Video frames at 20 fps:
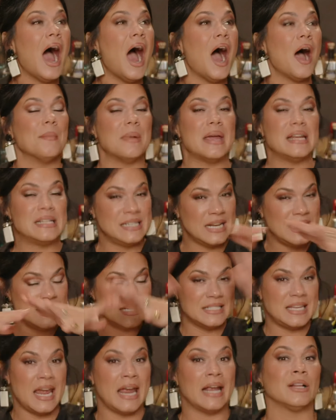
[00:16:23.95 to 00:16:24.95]
Um, it
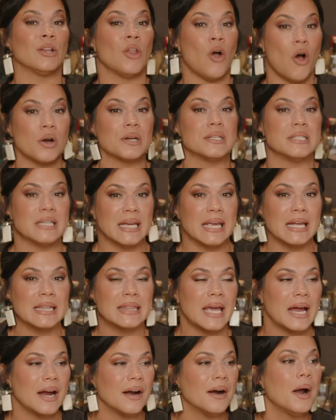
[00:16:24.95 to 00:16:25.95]
didn't take long to get
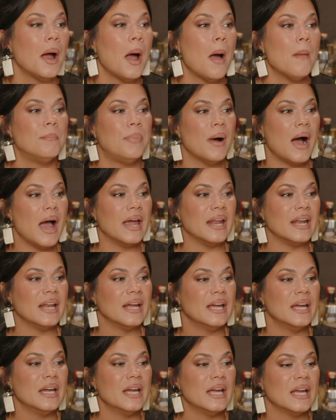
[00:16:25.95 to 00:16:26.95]
there, but
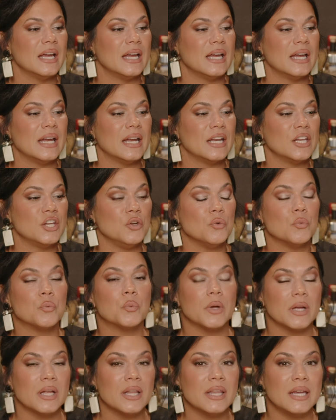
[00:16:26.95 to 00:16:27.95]
you
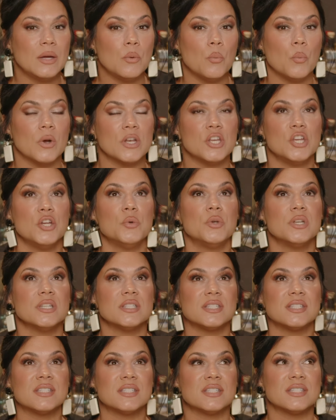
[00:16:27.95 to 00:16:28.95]
really, when you
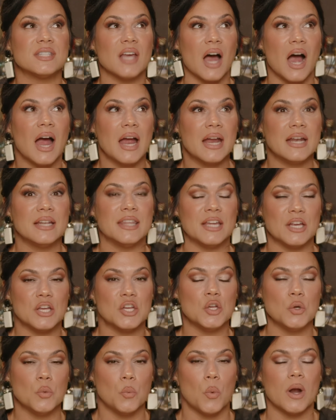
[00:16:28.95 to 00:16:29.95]
decide that
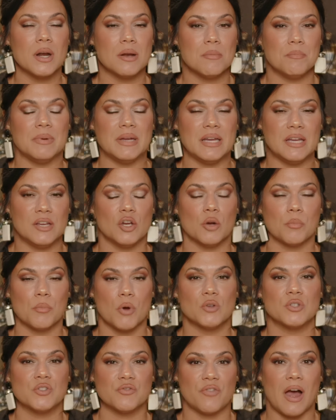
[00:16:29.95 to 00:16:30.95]
you want to be your
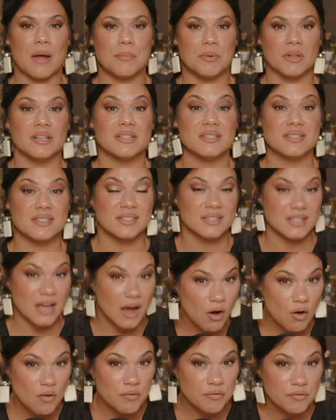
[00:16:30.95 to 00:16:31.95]
most fabulous
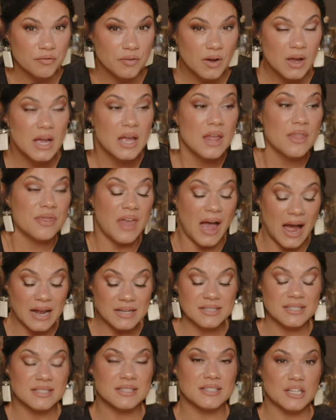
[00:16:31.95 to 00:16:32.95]
self,
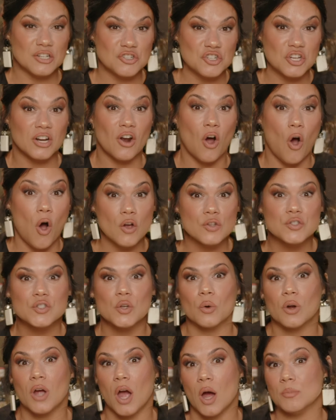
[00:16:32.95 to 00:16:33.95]
that decision
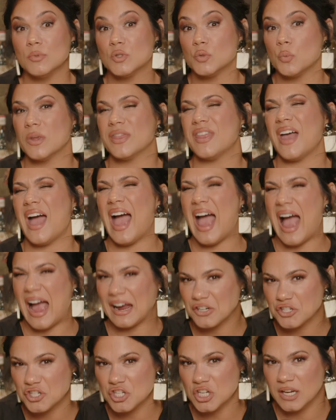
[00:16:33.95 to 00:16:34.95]
also comes with
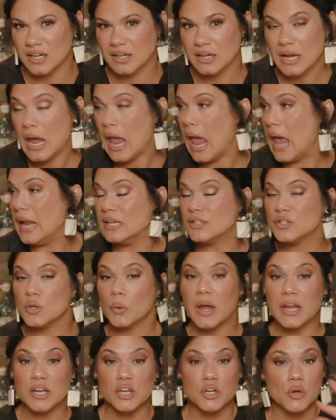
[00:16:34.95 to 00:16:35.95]
action. And it's
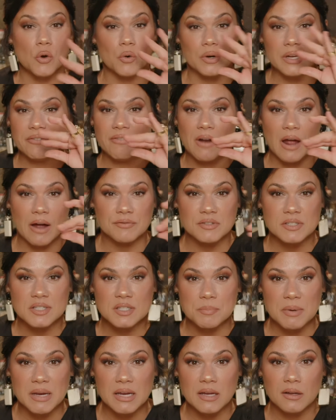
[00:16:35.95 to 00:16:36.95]
okay. You don't even have to
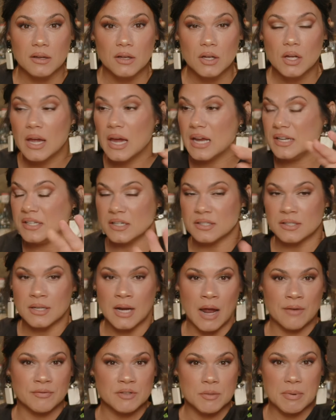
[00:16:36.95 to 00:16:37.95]
speak. Doesn't
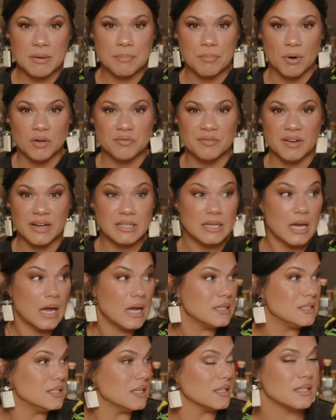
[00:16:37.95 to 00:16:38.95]
have to be perfect,
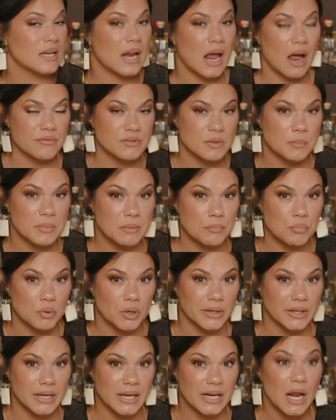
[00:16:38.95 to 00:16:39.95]
doesn't have to be
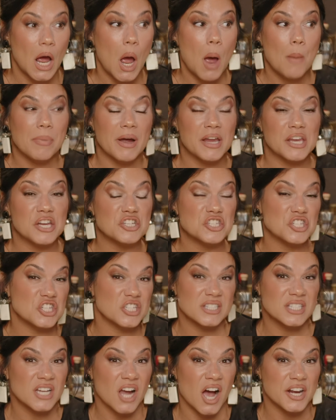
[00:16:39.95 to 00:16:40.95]
brilliant, but you
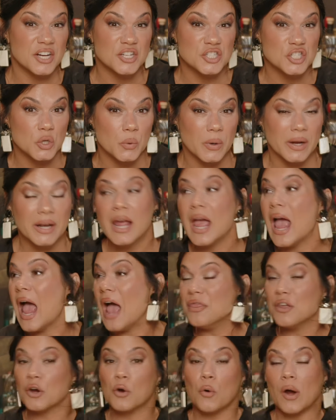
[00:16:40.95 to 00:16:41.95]
just got to do it.
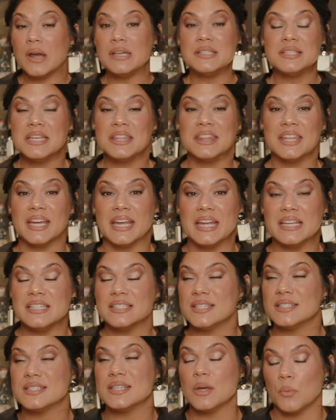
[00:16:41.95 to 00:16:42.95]
And the crazy thing
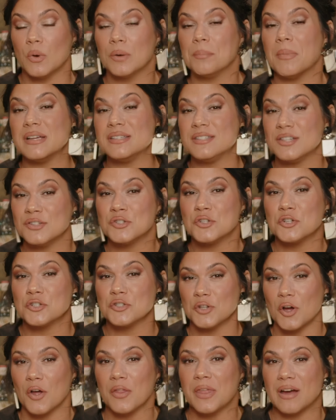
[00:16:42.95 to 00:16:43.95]
is is that when my sister
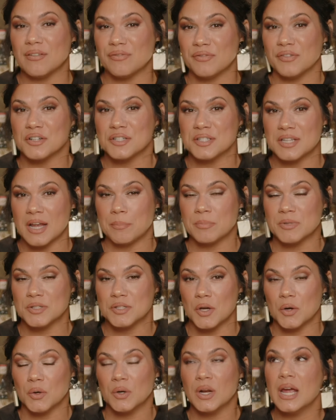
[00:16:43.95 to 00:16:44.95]
saw that first
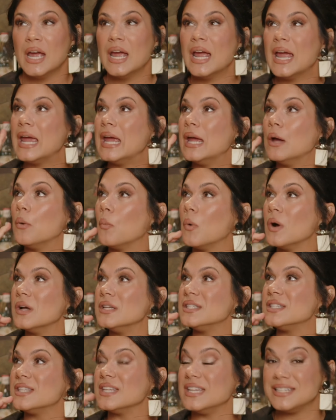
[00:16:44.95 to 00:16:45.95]
episode, it
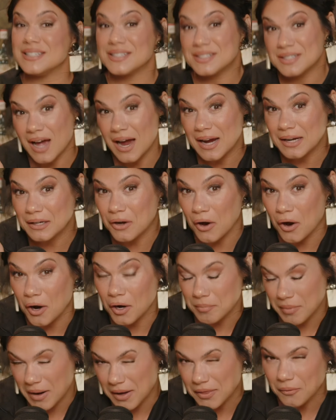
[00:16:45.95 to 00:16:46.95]
was the
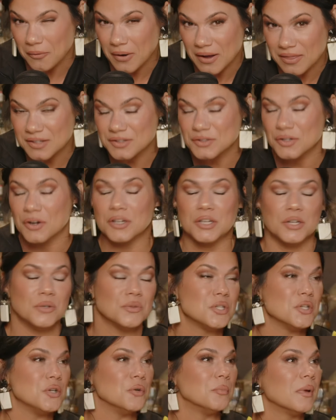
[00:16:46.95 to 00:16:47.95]
sidecar by the way that's on
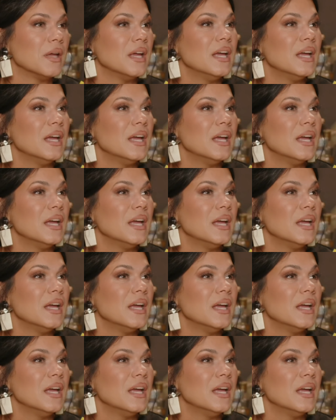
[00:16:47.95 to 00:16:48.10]
YouTube.